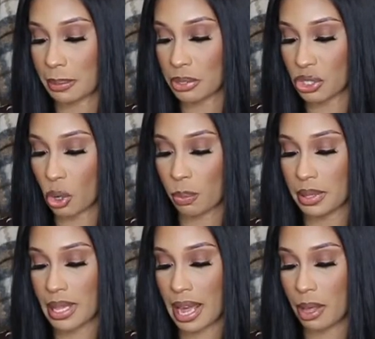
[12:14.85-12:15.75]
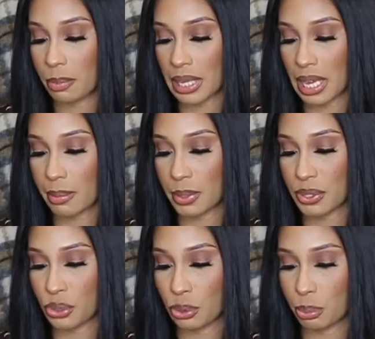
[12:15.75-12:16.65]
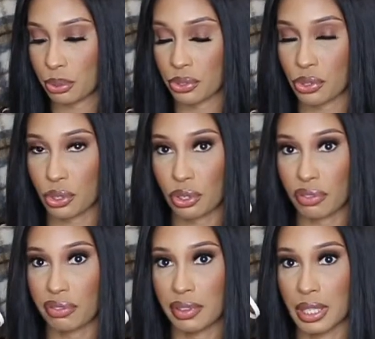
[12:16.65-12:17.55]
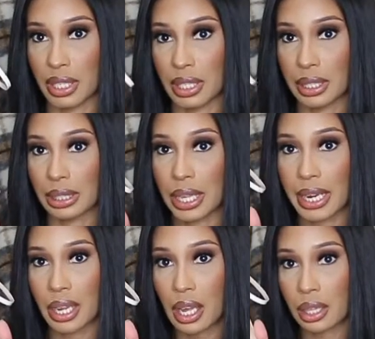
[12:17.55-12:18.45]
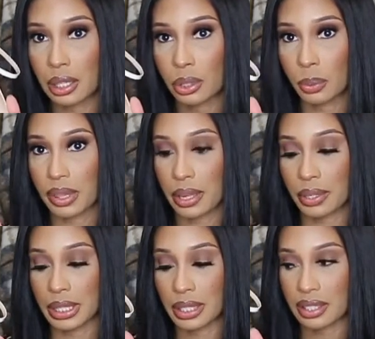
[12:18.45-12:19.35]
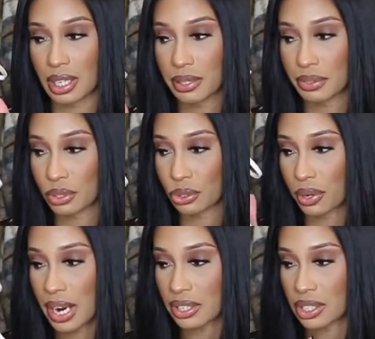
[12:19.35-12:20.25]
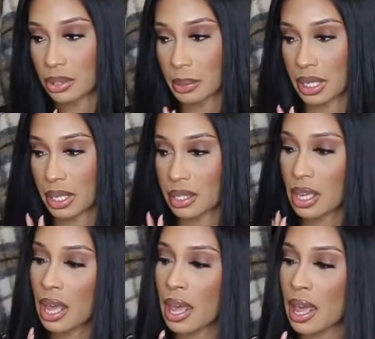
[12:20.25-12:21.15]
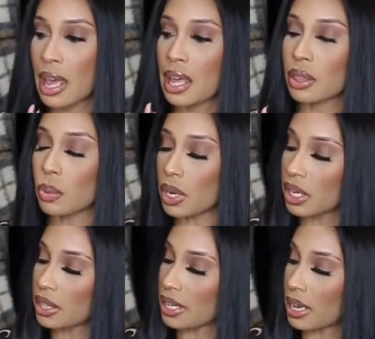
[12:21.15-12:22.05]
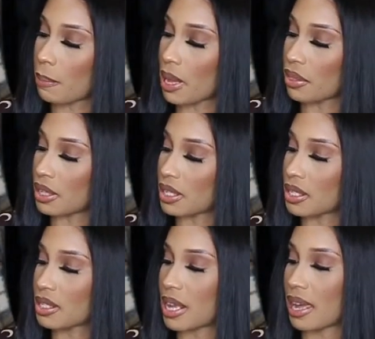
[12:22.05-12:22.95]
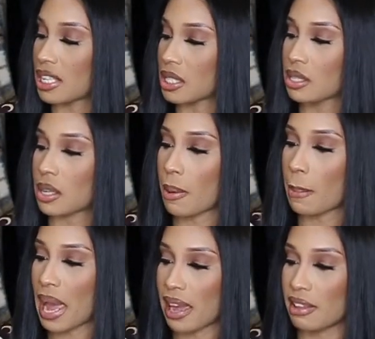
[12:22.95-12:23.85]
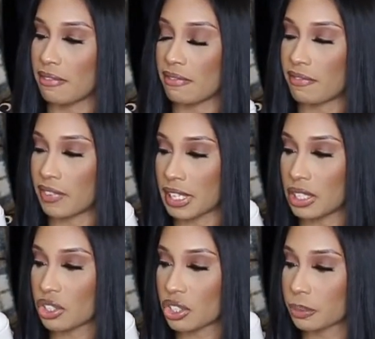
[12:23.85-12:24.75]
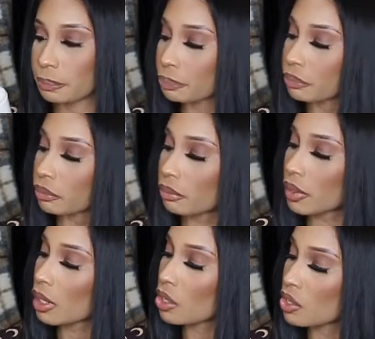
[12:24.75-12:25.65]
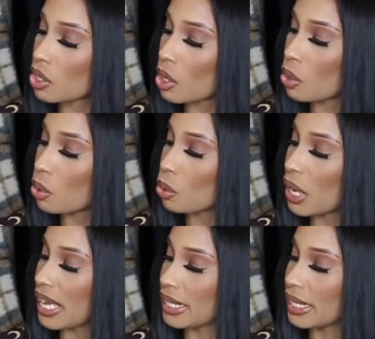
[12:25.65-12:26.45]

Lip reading: I'm just hoping that I'll be able to preserve the light color without any scuffs or scratches, because the one good thing about this is that it's a patent finish, so